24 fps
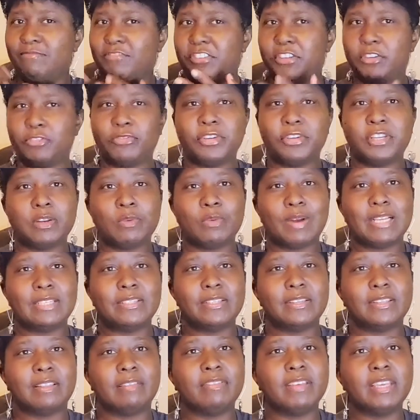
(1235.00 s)
feel free to watch
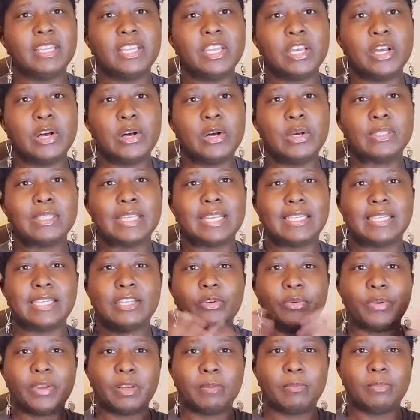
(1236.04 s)
the other videos. I
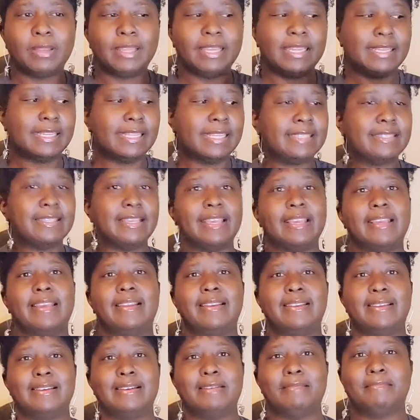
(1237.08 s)
did create a playlist,
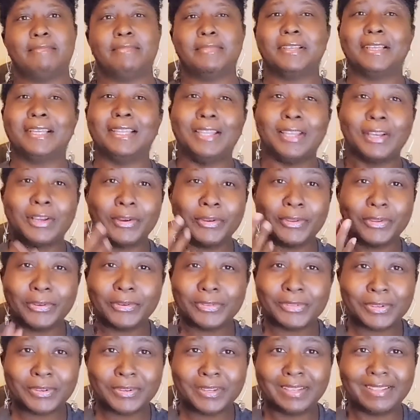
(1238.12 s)
and good luck on
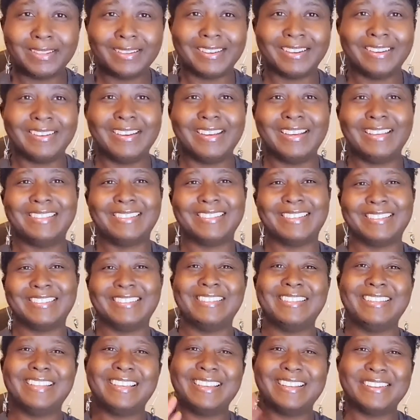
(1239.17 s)
your journey. All right,
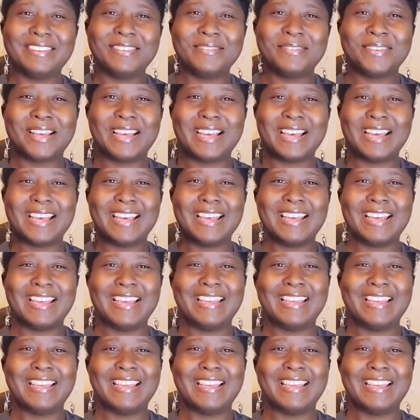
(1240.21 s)
talk to you later. Bye.